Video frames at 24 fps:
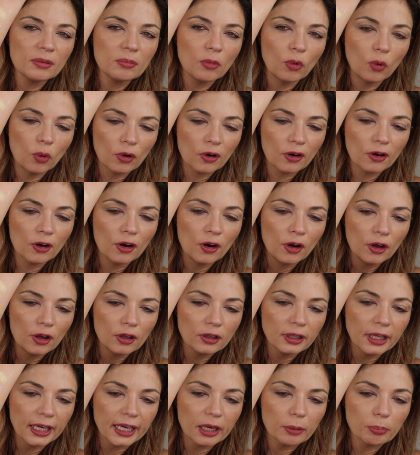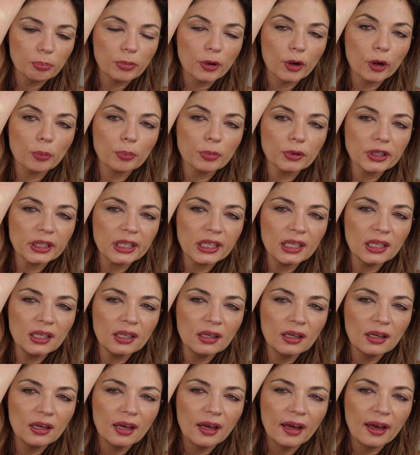more like purpley,
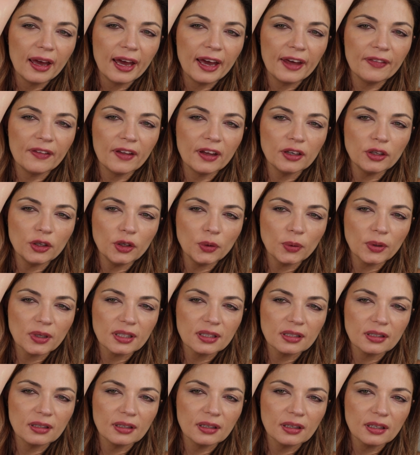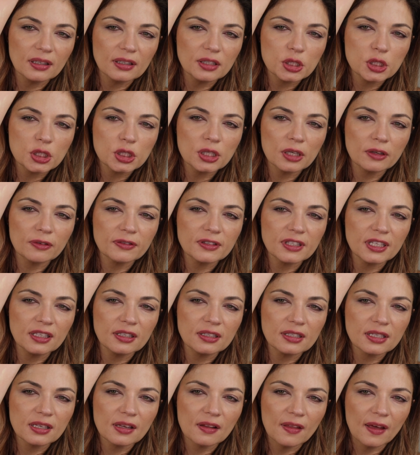and then you can shift
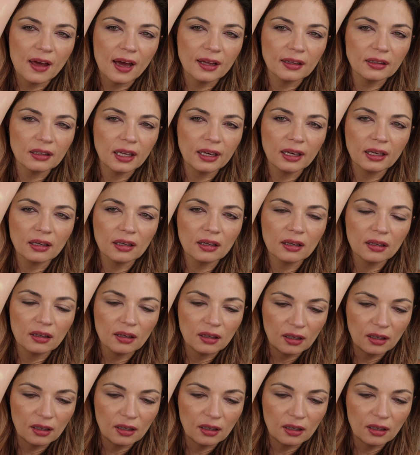into that like,